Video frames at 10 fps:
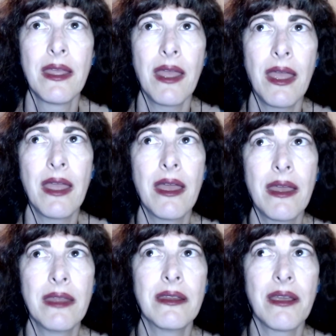
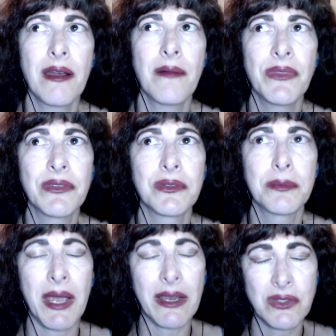And this was
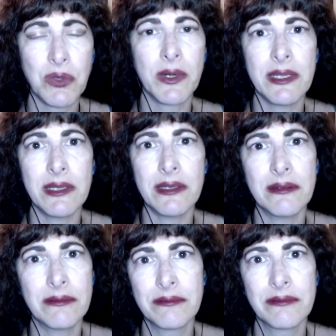back
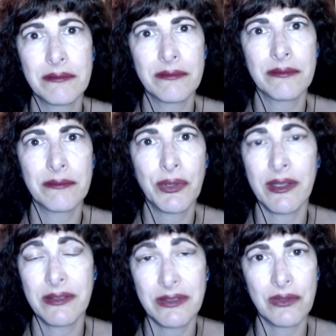20
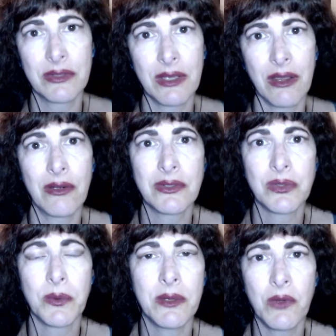plus years ago,
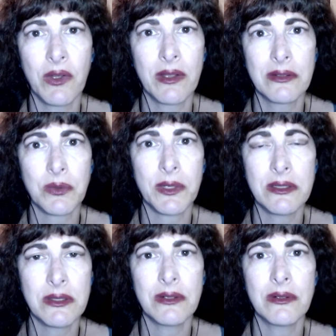21,
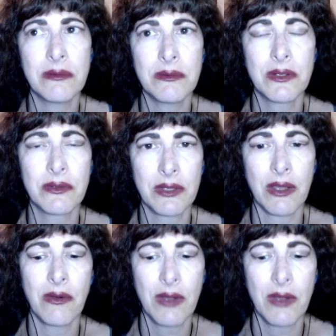22 years ago,